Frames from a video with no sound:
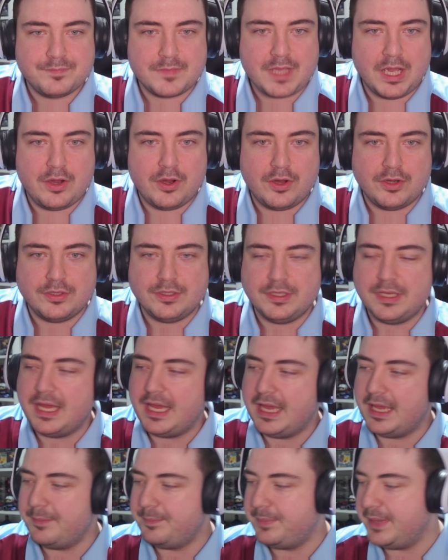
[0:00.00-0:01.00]
On
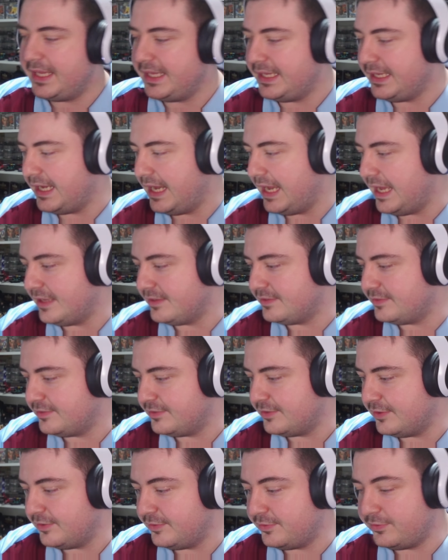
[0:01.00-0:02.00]
uh, P
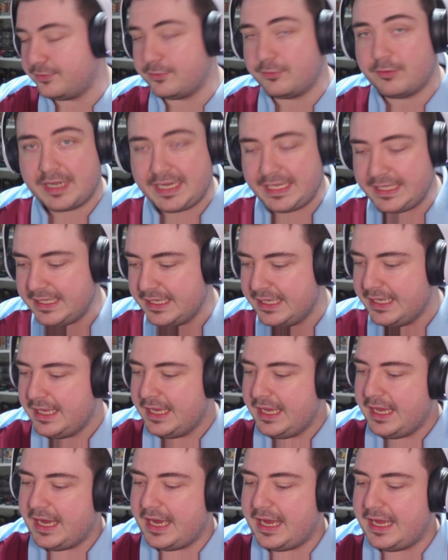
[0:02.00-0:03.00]
S three,
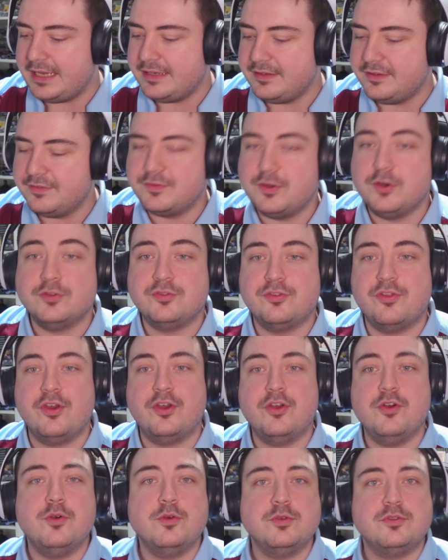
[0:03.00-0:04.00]
and of course the
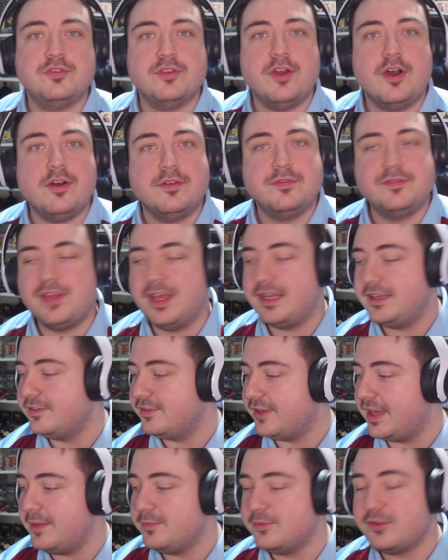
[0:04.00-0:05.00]
GOAT of
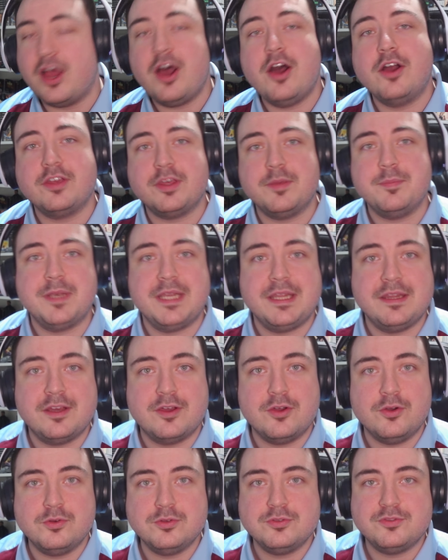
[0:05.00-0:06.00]
tennis games, arguably the
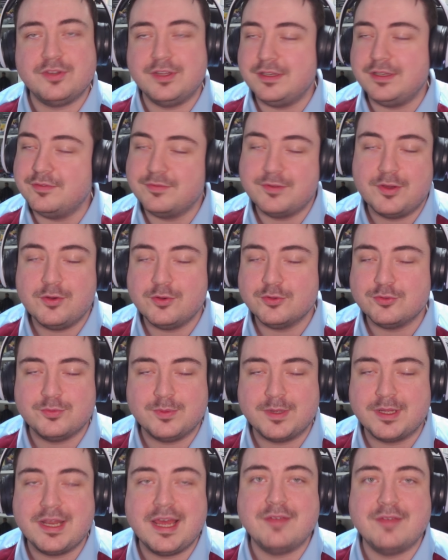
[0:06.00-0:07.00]
GOAT, and of course
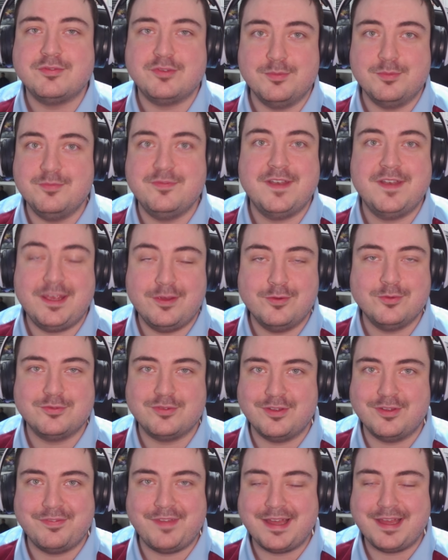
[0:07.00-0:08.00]
we're going to have some
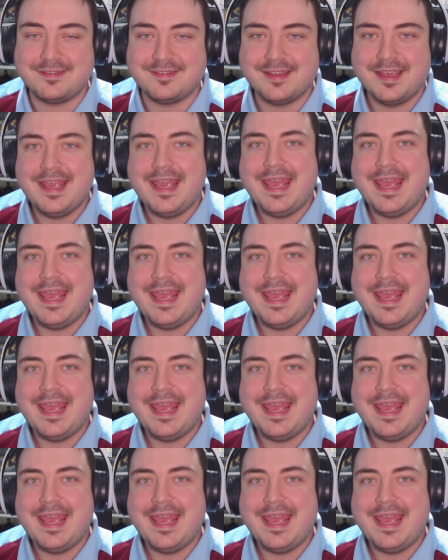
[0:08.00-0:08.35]
videos on that